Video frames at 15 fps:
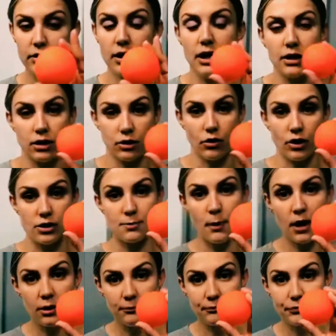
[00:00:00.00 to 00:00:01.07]
a lacrosse
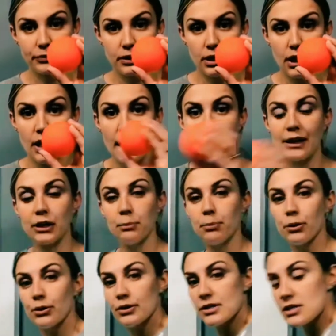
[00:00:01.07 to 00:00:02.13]
ball and you
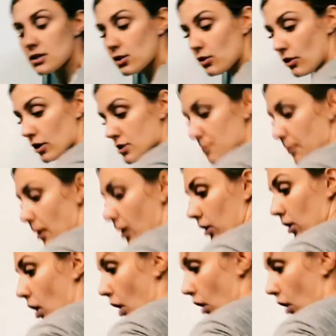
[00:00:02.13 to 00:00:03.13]
put this lacrosse ball